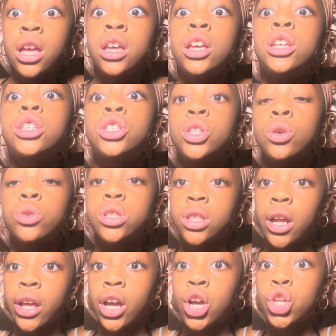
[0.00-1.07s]
still
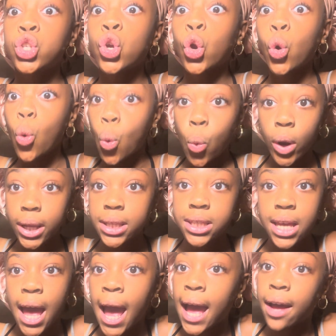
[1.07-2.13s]
study, because you're going
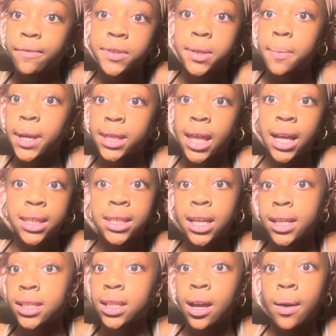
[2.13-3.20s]
to have to make that
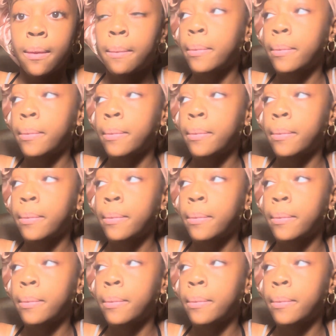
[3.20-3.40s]
test up.